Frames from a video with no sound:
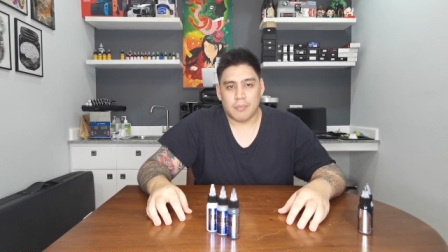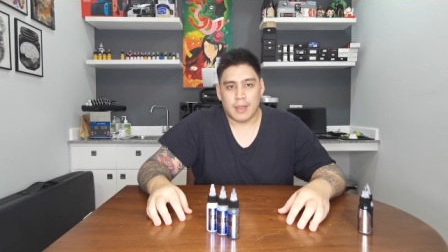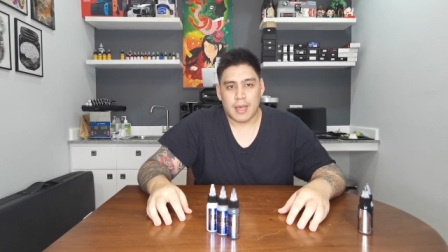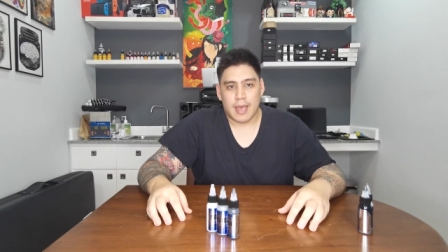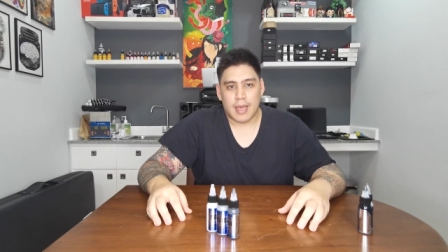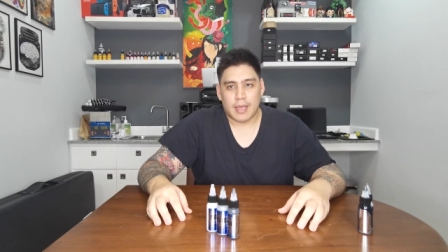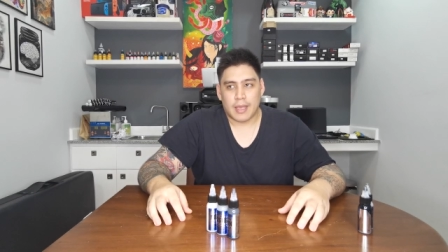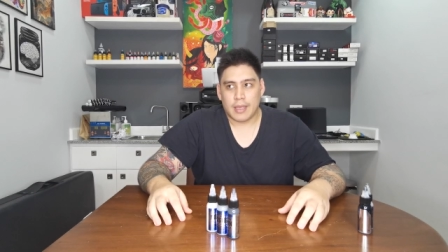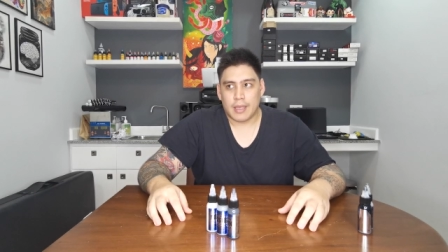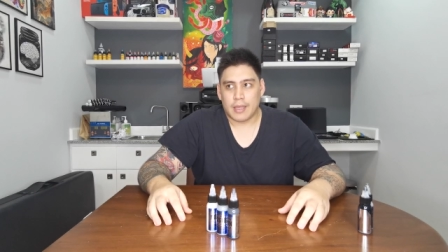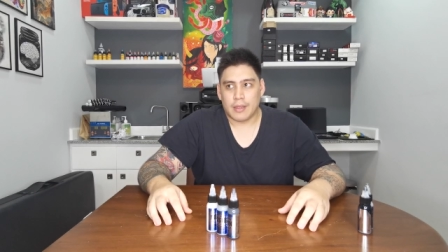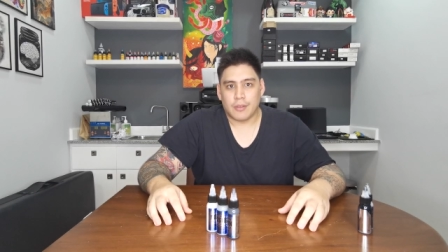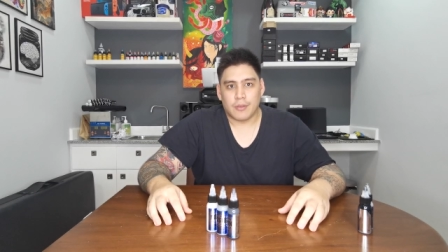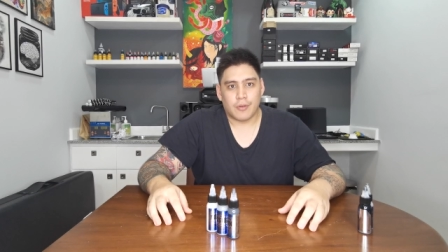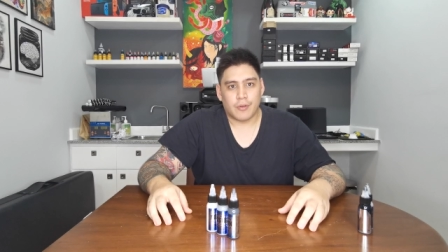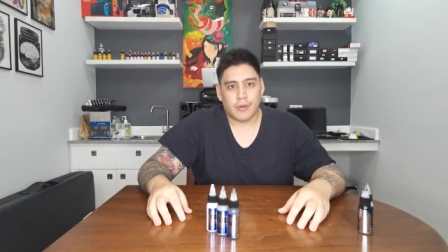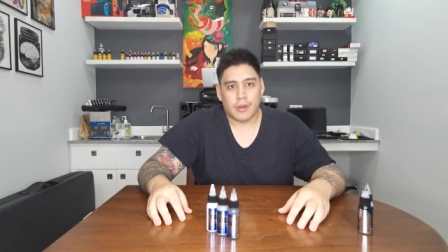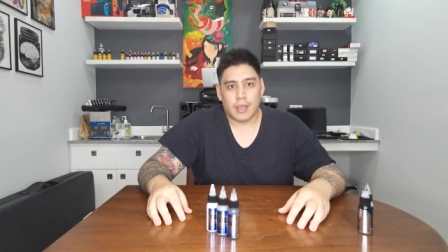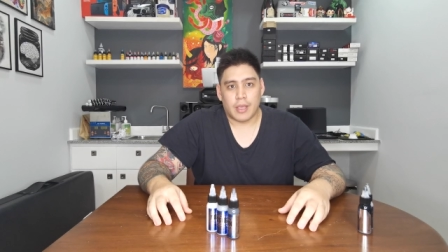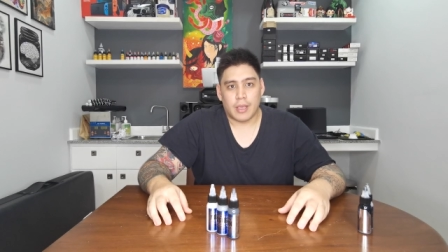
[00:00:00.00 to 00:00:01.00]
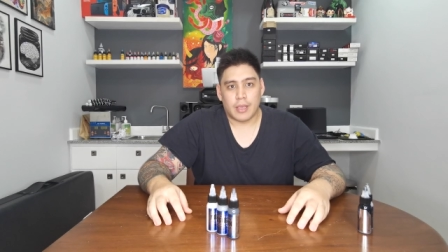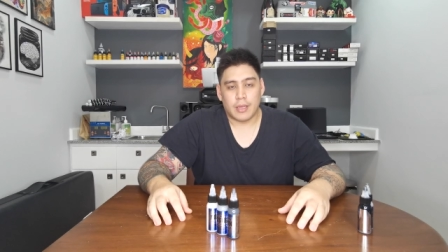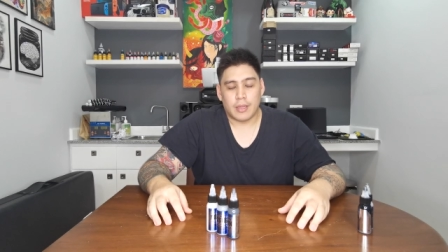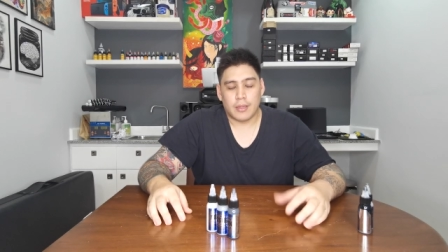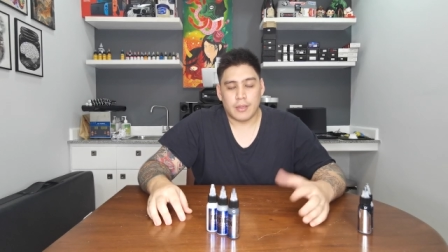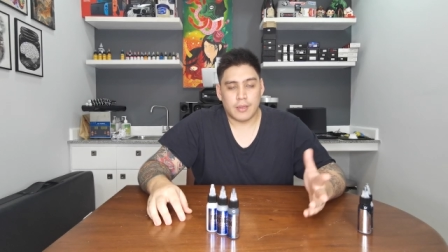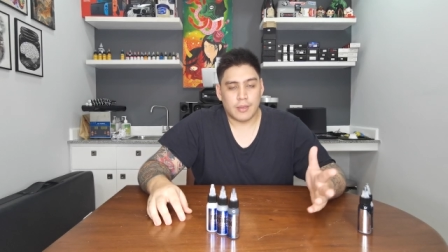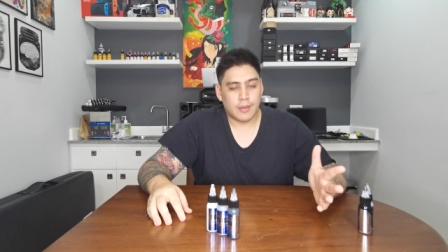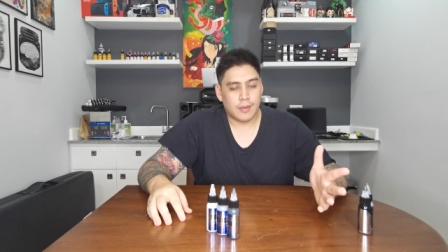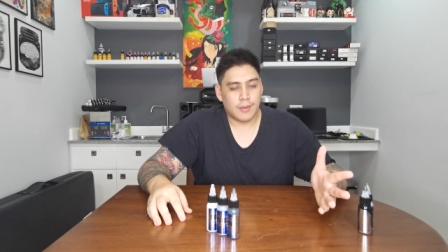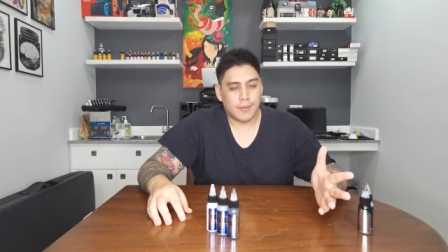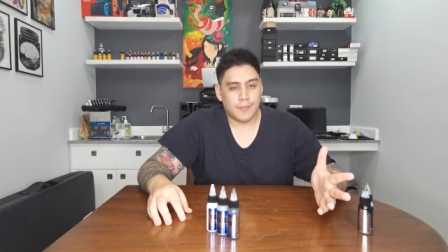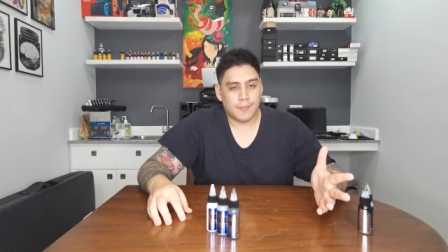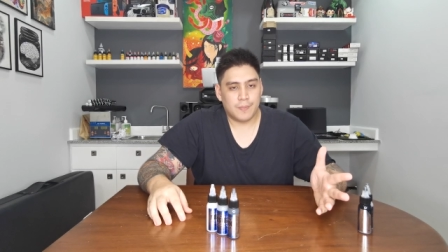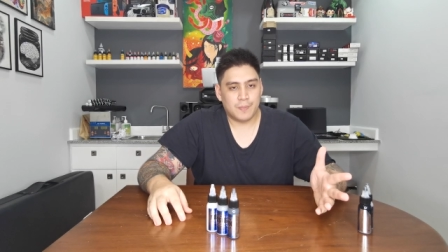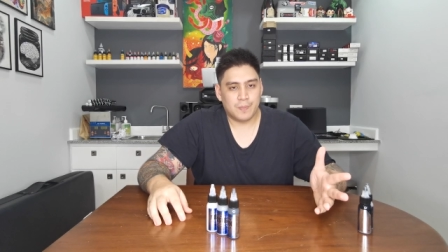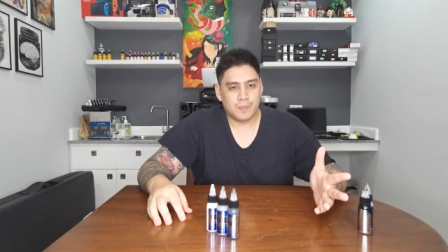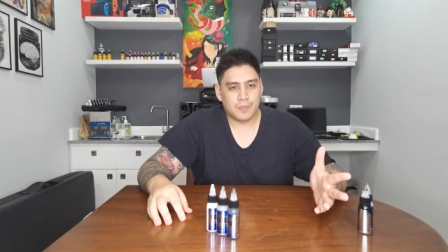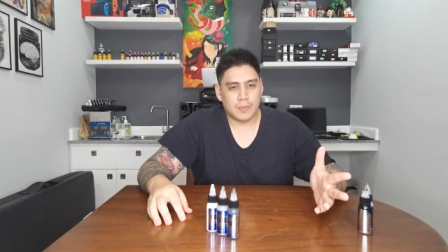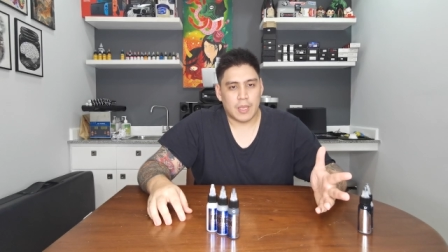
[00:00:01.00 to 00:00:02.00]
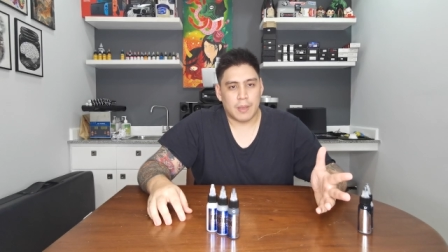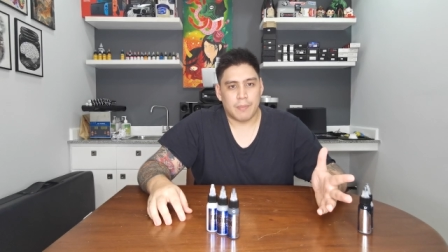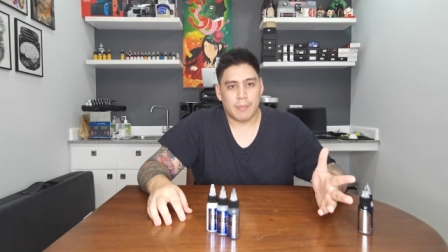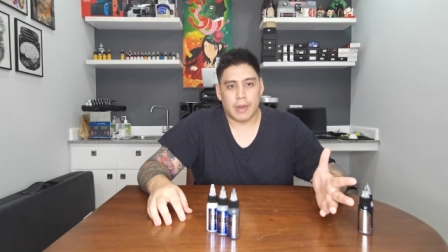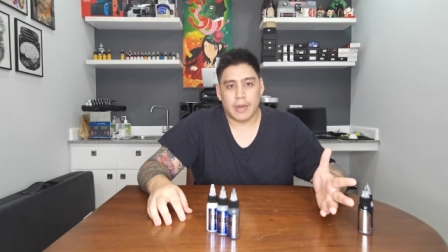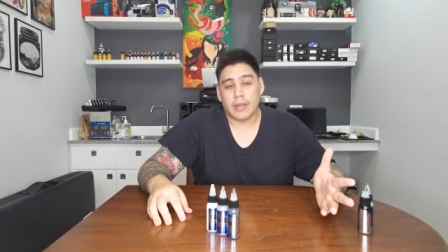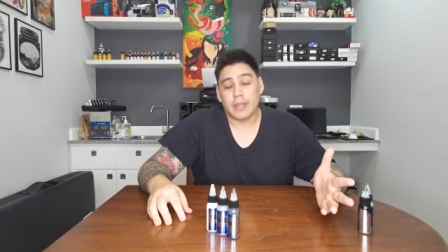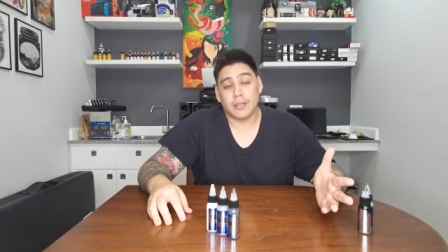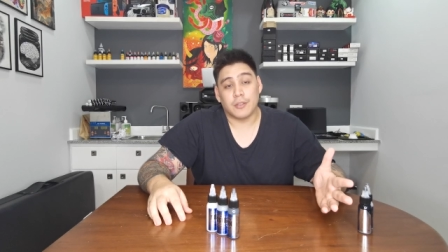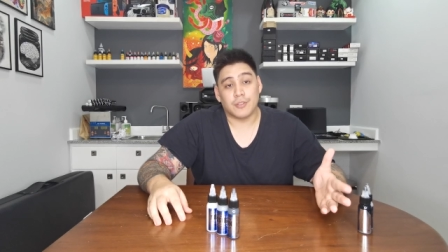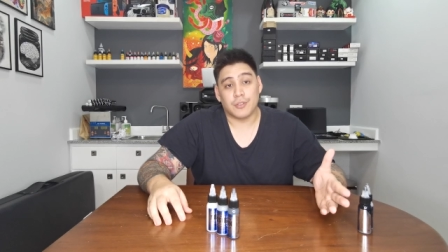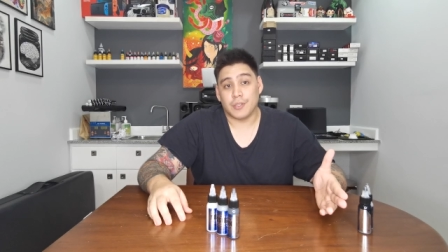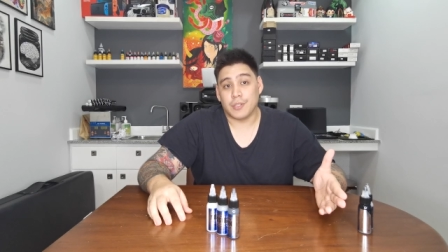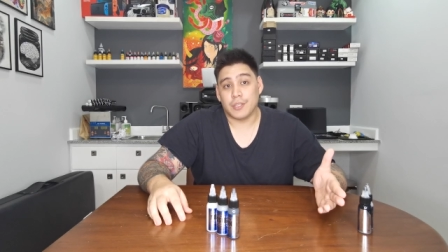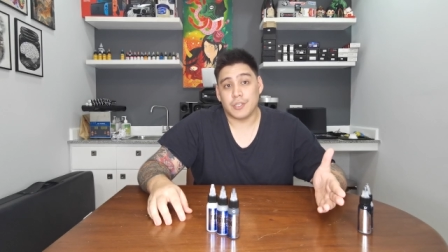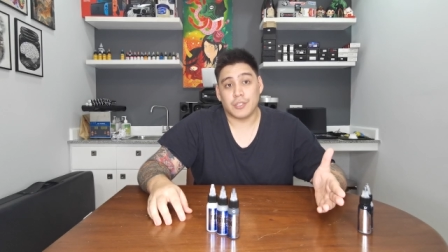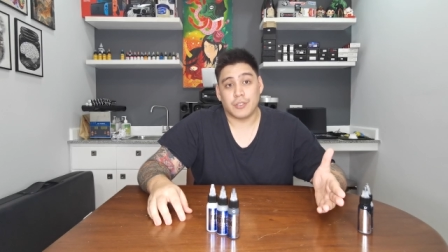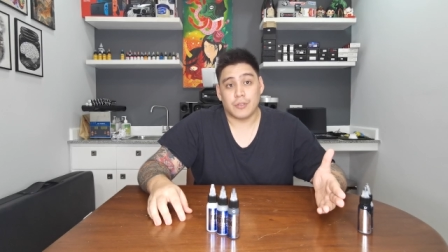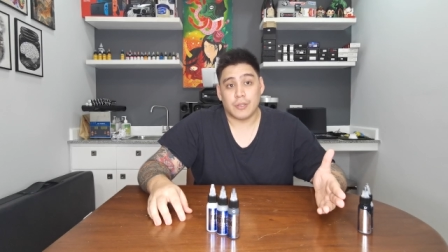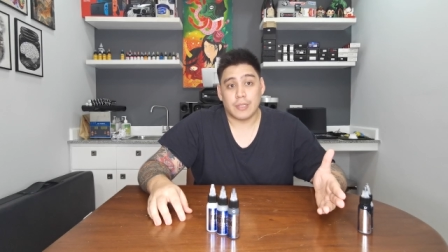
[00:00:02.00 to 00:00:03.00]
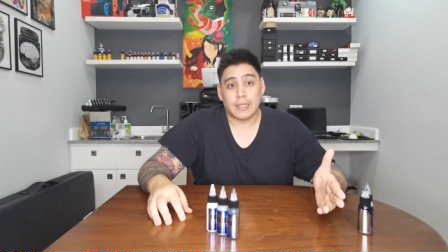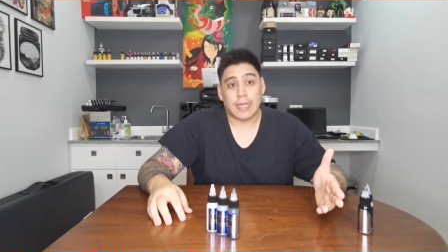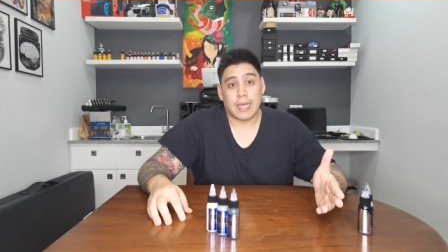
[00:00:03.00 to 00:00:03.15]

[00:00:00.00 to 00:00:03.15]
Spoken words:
black and gray American traditional